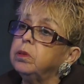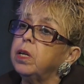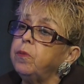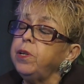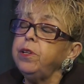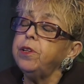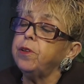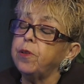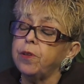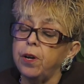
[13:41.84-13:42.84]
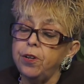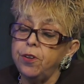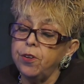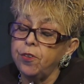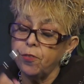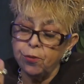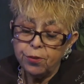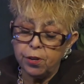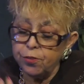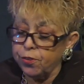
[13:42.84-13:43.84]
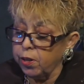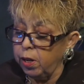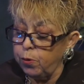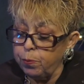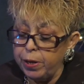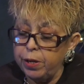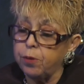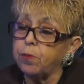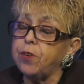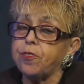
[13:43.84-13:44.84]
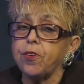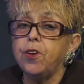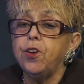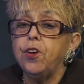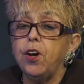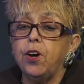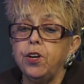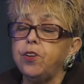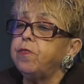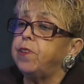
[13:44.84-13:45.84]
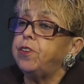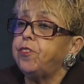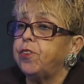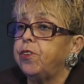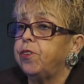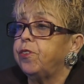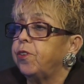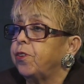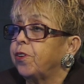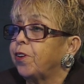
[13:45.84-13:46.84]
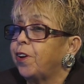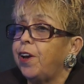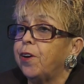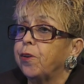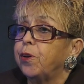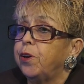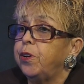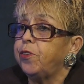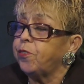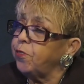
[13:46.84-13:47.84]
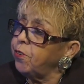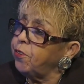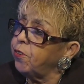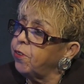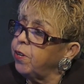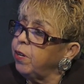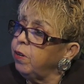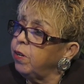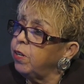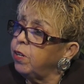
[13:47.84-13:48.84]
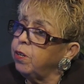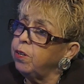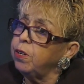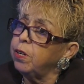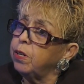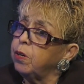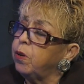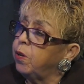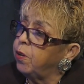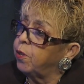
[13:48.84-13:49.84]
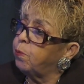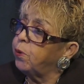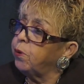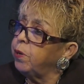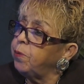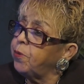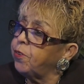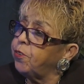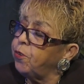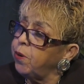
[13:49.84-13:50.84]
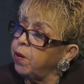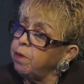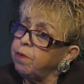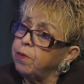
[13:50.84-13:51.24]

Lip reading: Okay, one of the ideas or thoughts that came to my head was intervention care. Is there such a thing in the programs that you have?